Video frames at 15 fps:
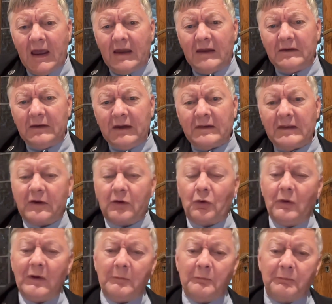And they
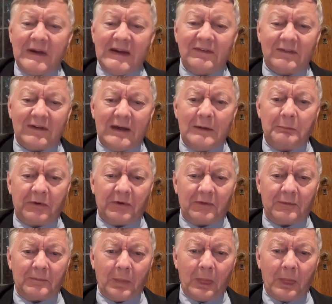call them peacekeepers.